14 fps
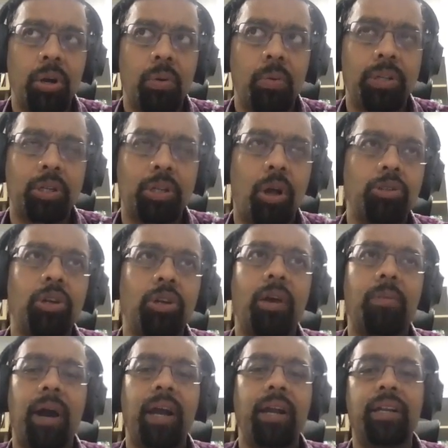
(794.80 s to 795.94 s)
was it also in your
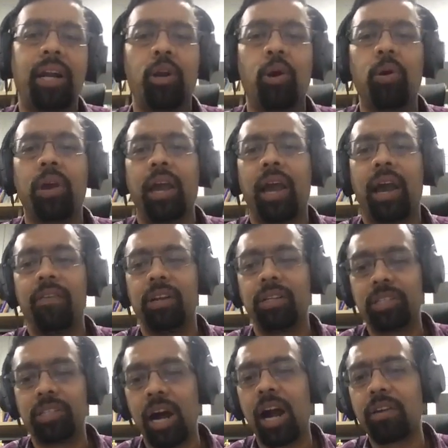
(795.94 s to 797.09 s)
mind that, okay, I will
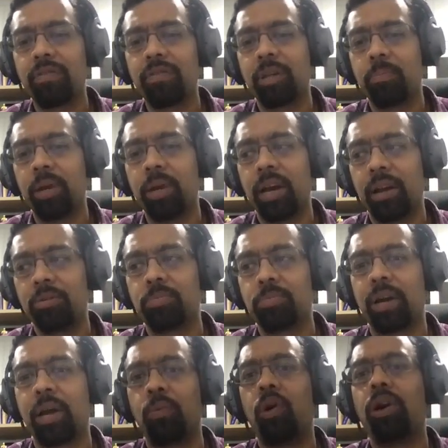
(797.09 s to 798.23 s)
start with the BRMs, but
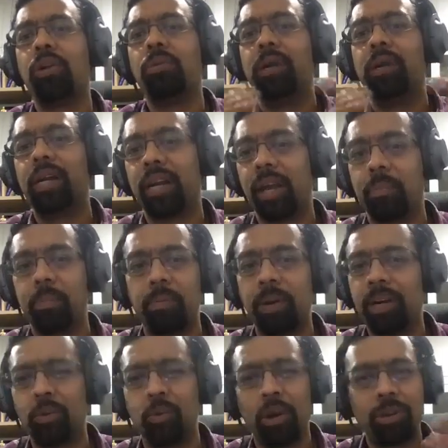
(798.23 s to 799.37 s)
I want to build a
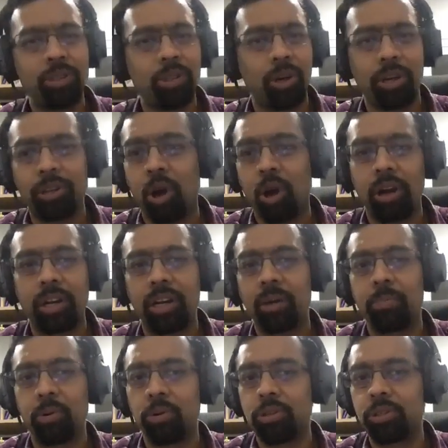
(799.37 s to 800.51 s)
capability? What was your thought and
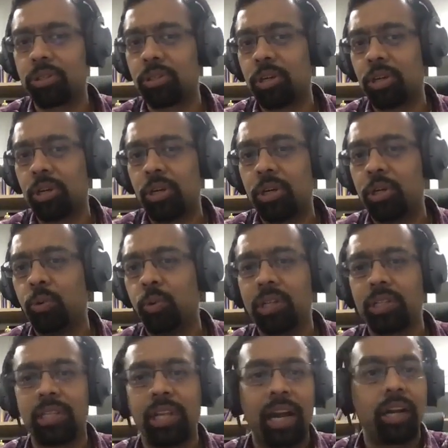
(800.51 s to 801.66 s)
approach towards
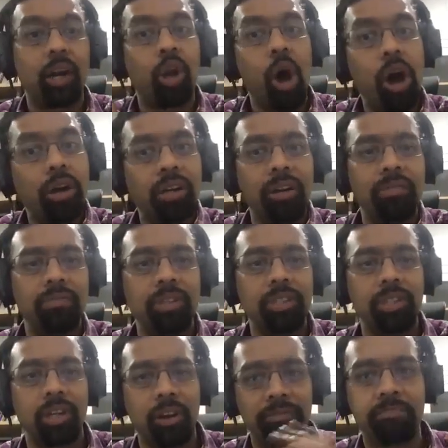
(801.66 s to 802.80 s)
that long-term
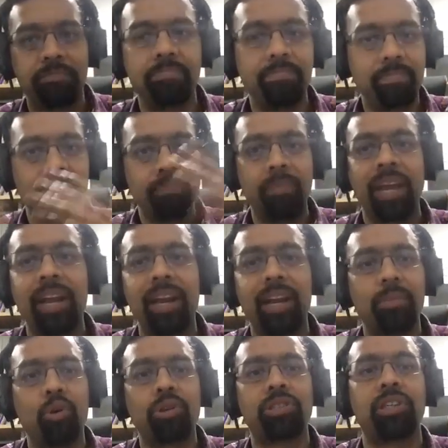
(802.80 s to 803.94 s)
vision of making it
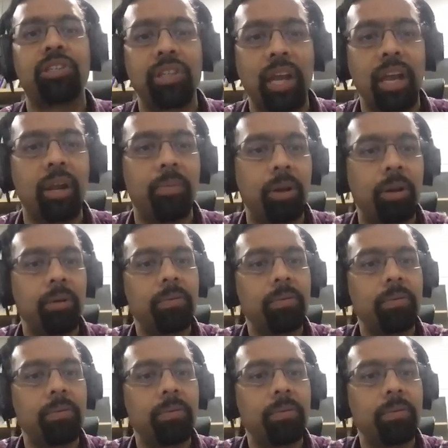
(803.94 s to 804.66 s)
more sustainable?